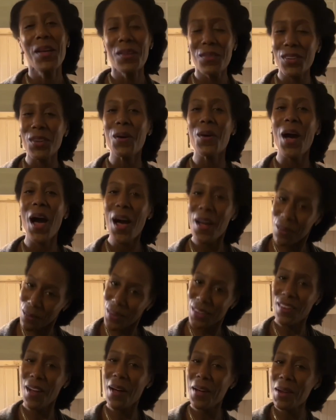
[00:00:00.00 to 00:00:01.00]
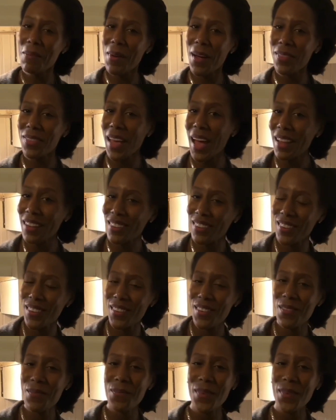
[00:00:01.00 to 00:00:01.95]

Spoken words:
So I will be talking about that soon.